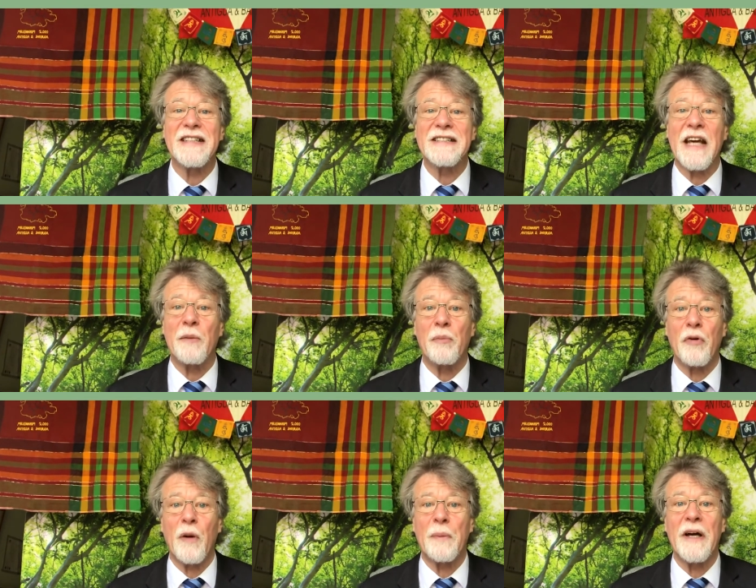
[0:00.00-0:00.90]
is a
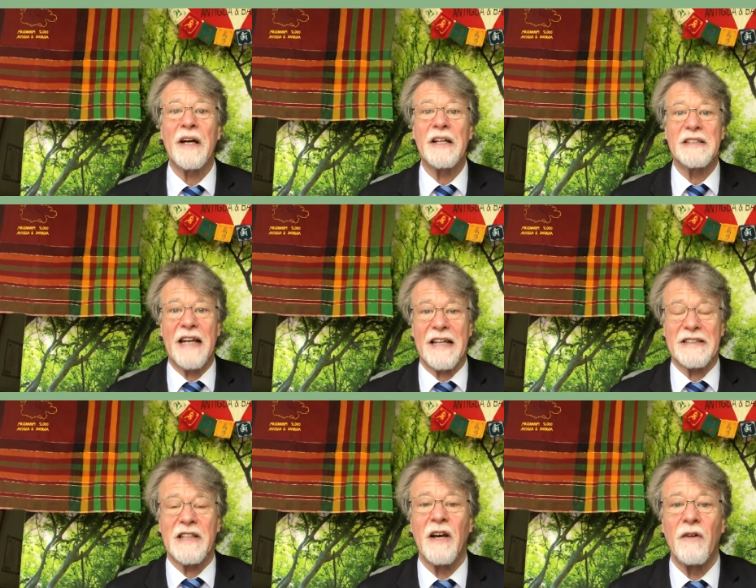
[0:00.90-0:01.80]
proper
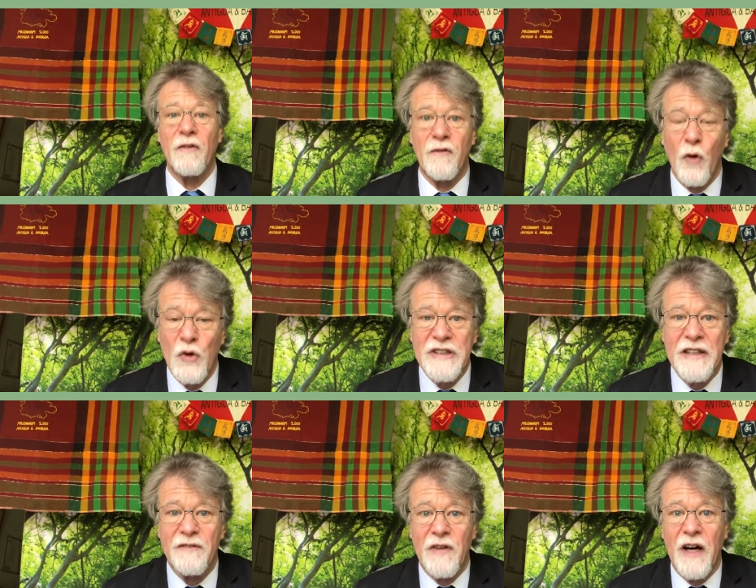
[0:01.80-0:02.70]
test.
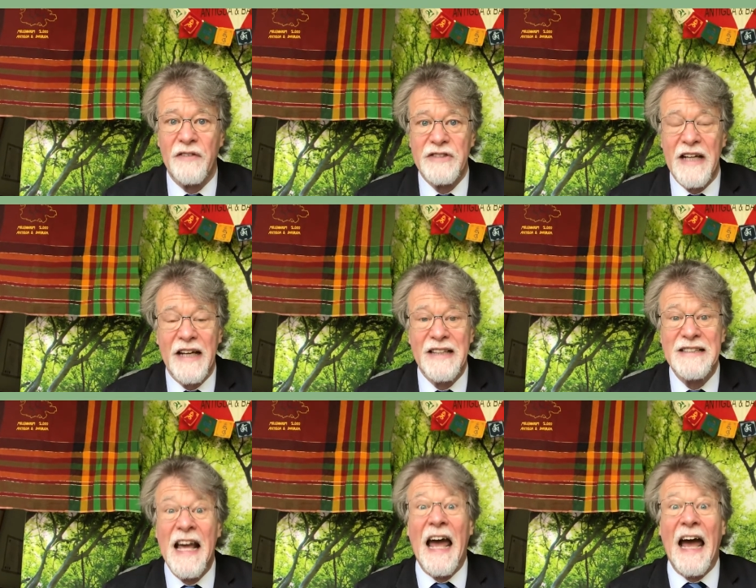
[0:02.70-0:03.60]
45
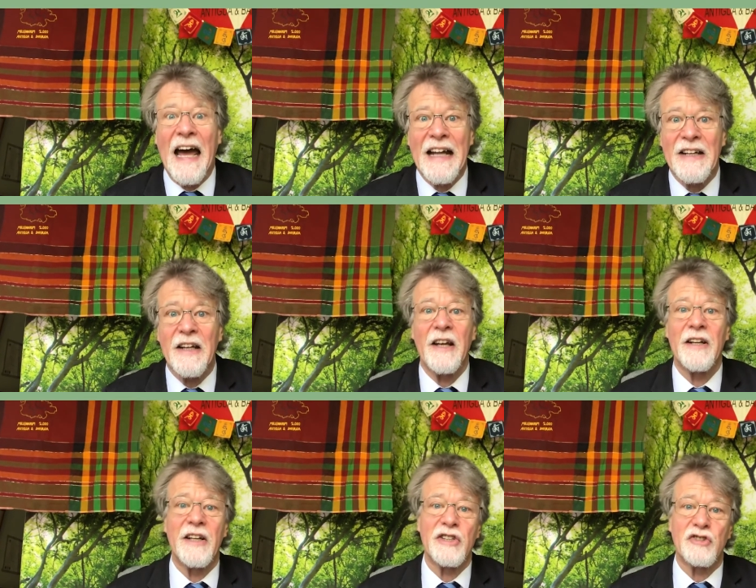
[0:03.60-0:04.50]
seconds and
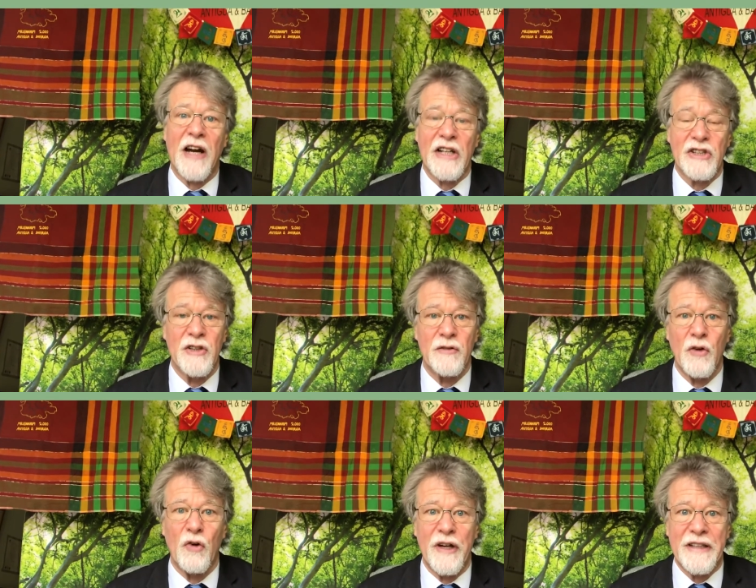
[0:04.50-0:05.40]
distraction of
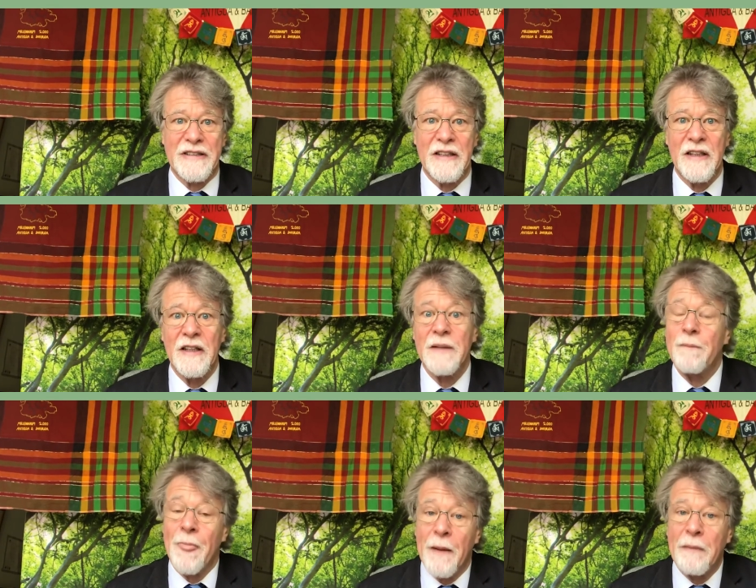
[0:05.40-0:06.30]
noise.
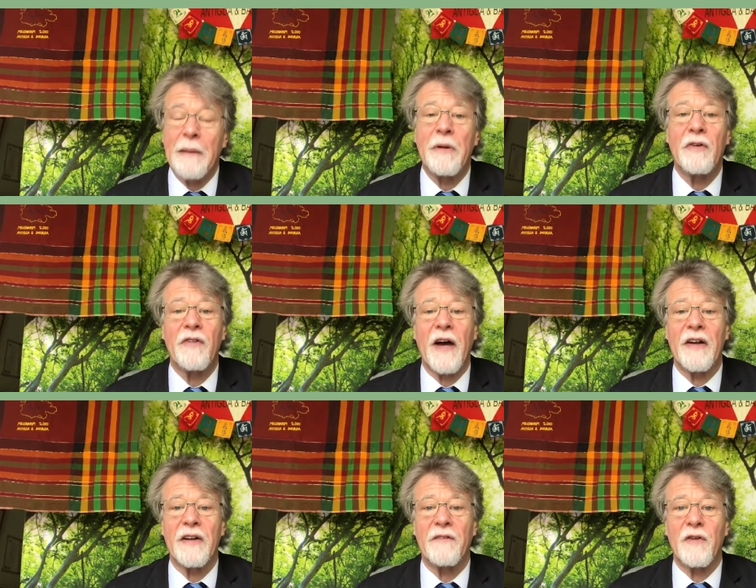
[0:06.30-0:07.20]
Maybe you found
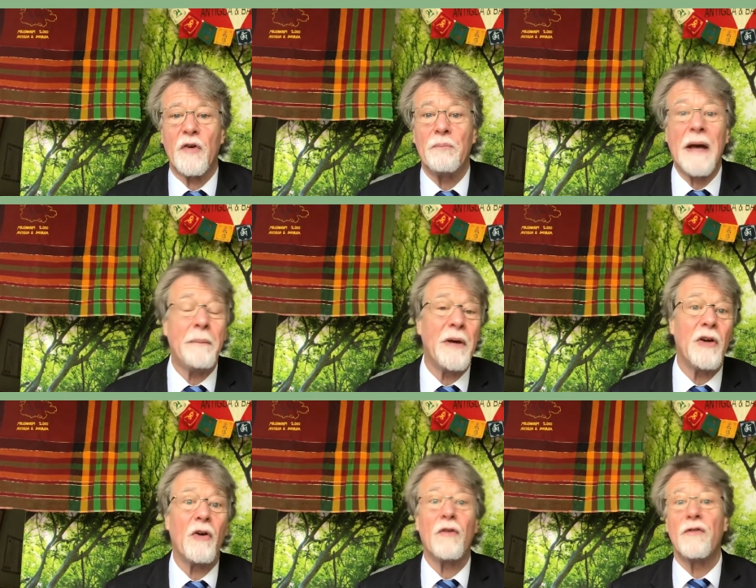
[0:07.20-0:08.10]
it difficult. Maybe
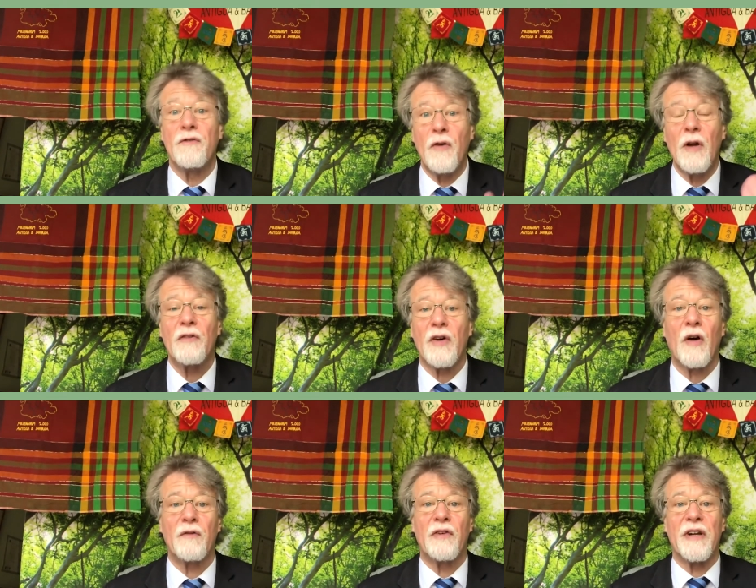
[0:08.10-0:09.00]
you're full of
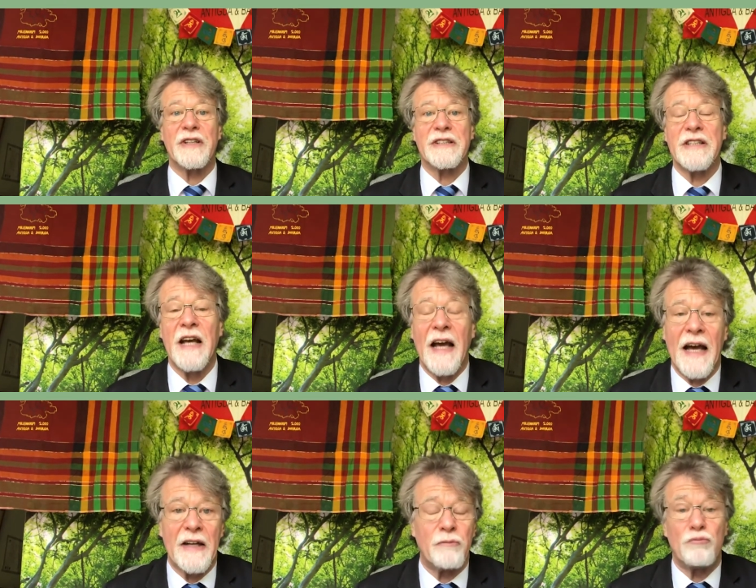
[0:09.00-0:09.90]
confidence
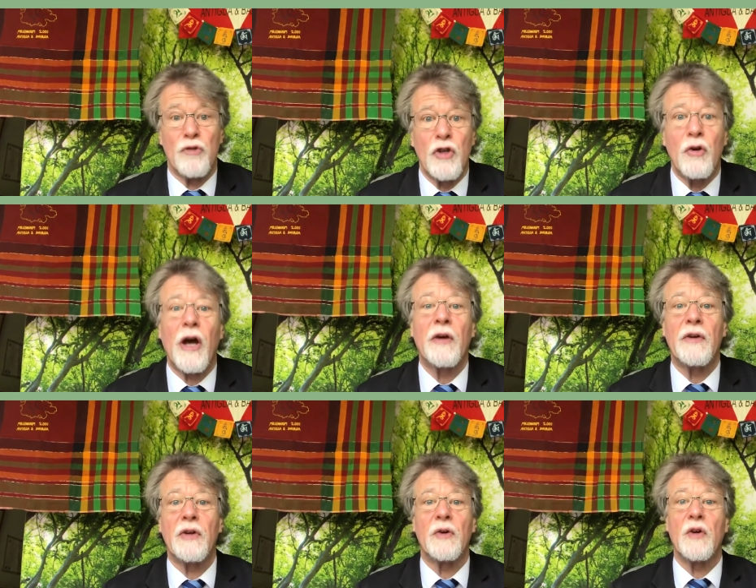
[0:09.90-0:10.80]
and you know
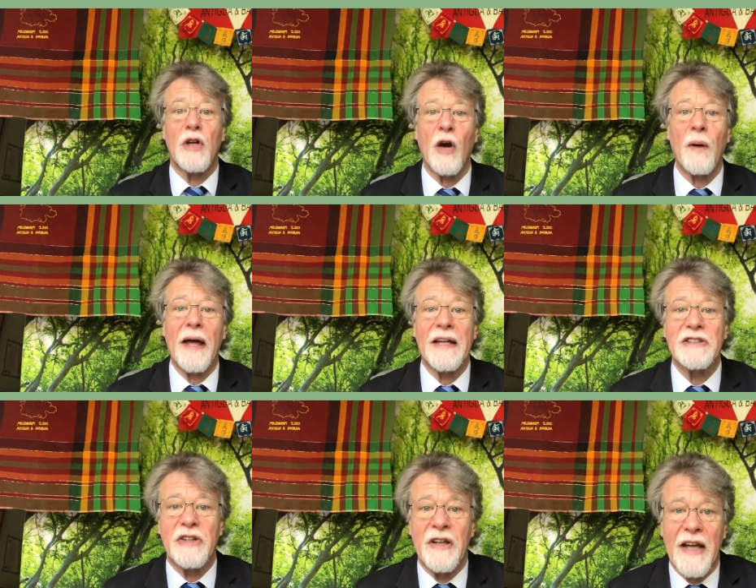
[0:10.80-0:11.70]
that you can go ahead
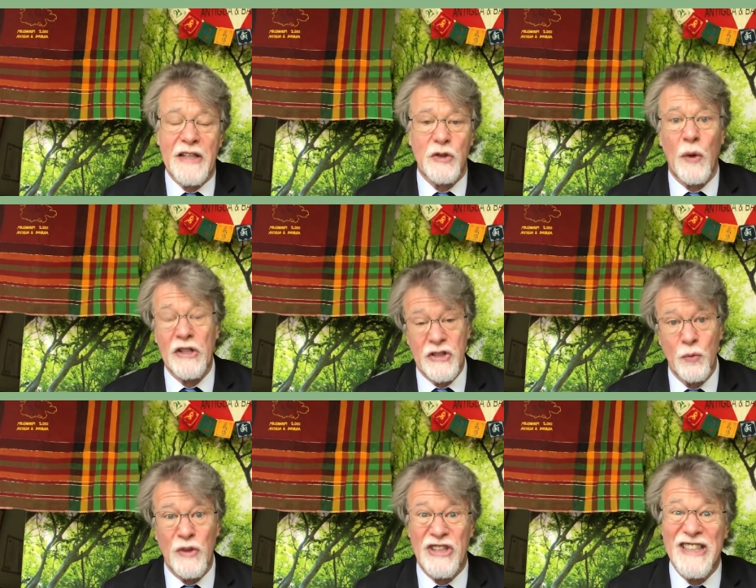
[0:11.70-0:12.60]
to the next
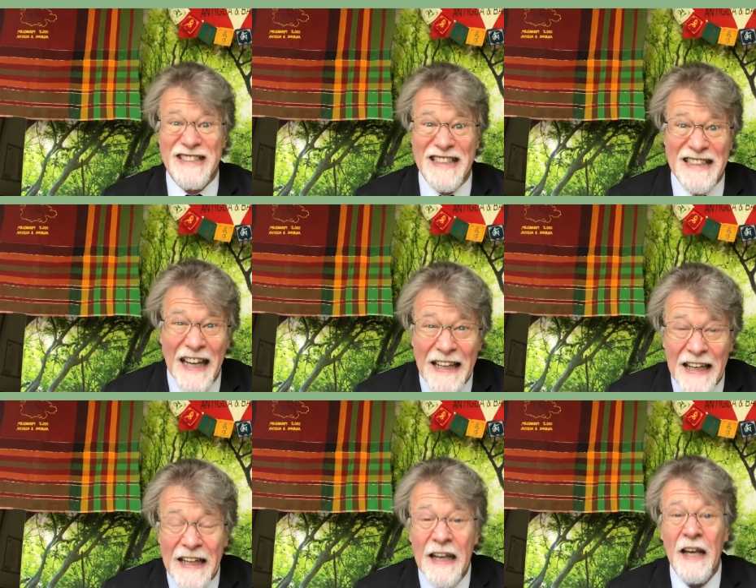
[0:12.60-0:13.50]
question, which incidentally